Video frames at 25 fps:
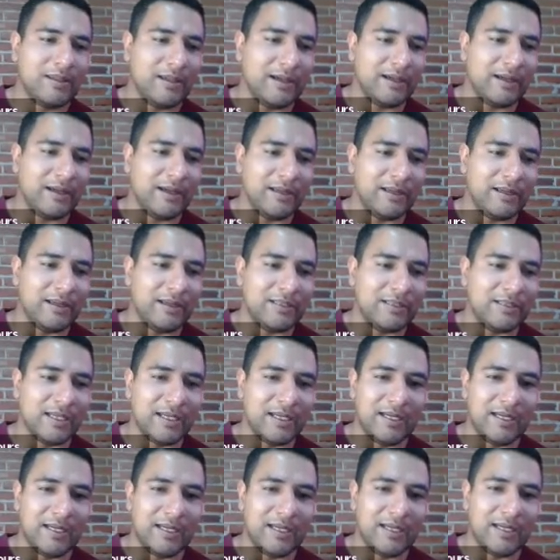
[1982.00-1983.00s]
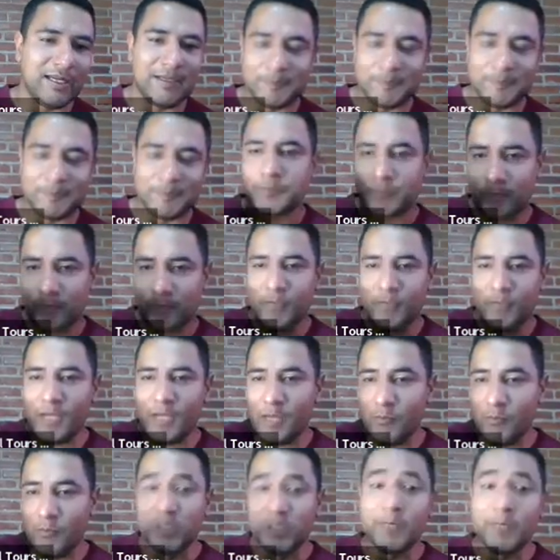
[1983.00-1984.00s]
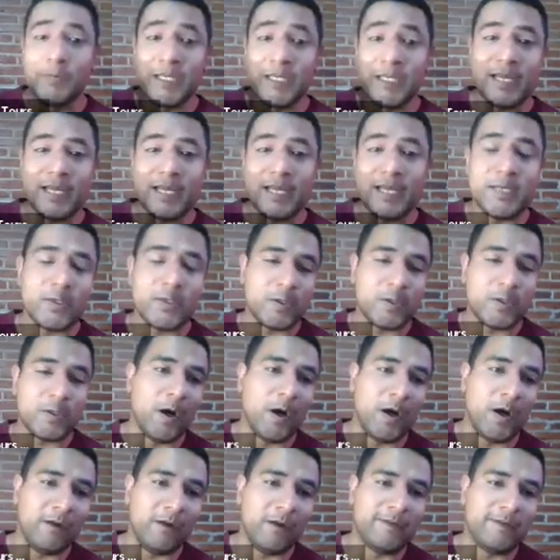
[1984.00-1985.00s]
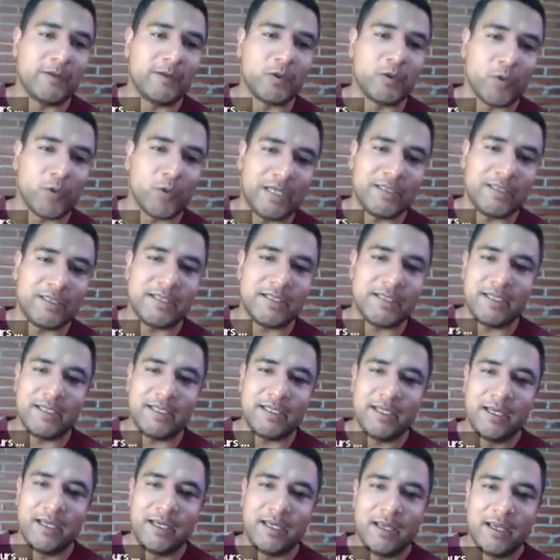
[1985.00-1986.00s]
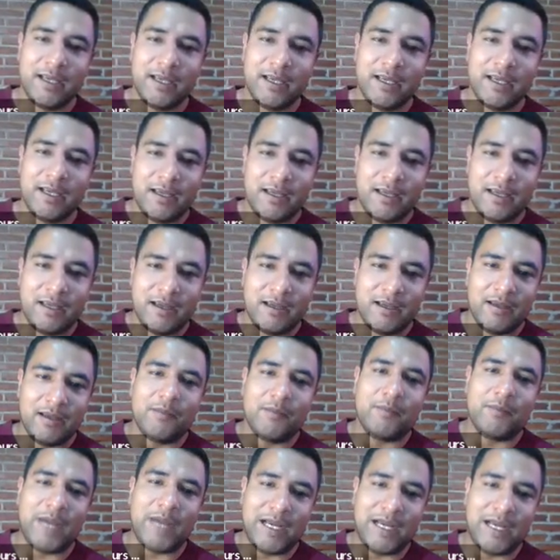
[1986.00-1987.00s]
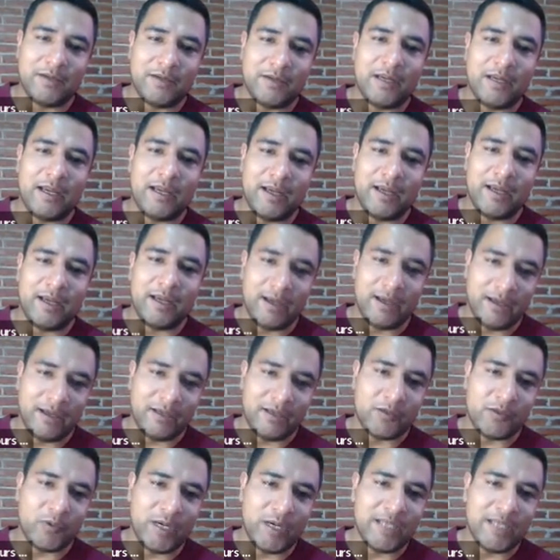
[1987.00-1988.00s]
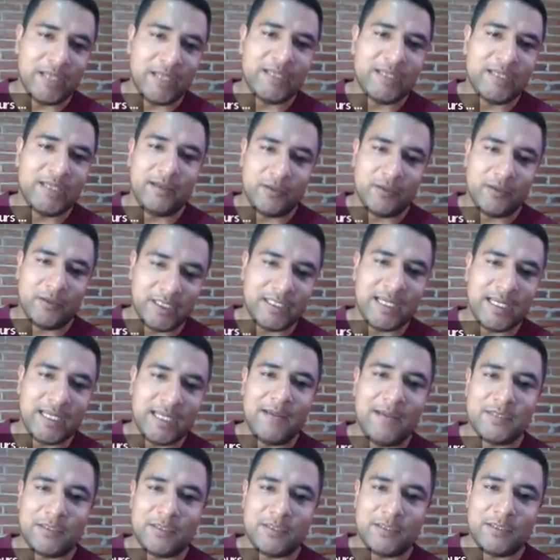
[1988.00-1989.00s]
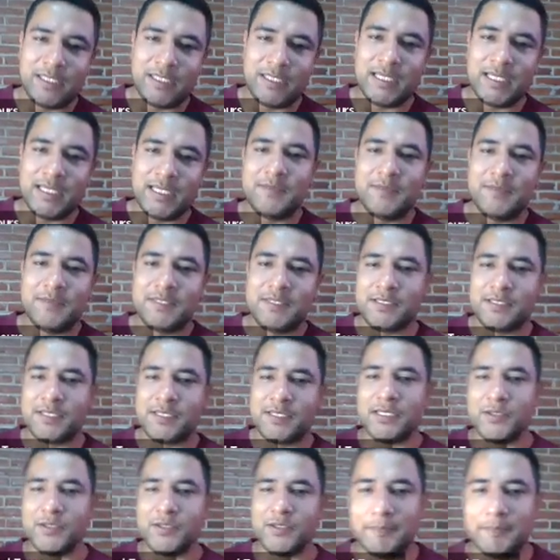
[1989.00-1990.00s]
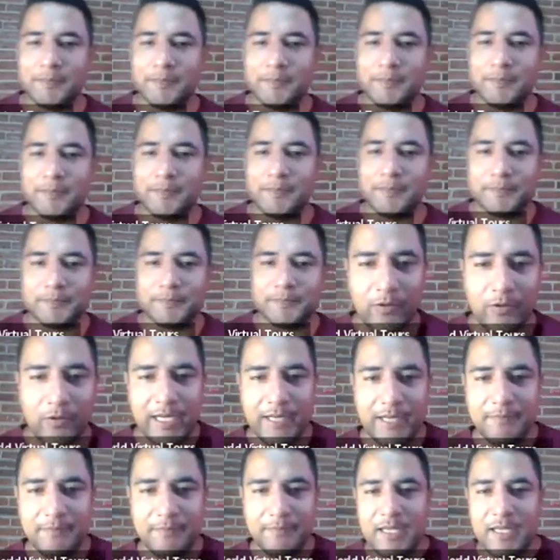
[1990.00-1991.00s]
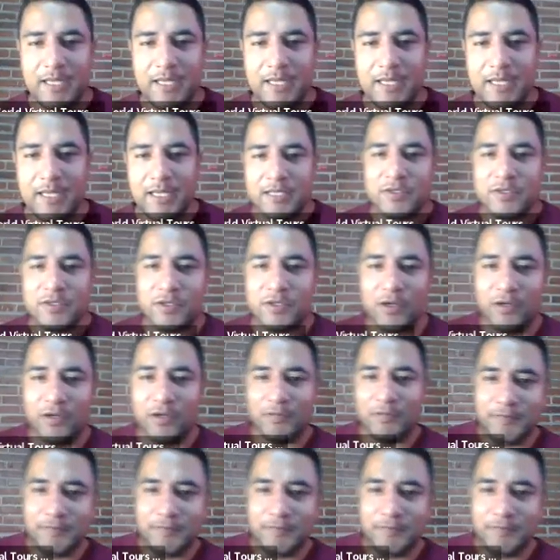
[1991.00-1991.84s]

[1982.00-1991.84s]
the multiplication of 20 by 20 times, 20 times, etc. Okay, so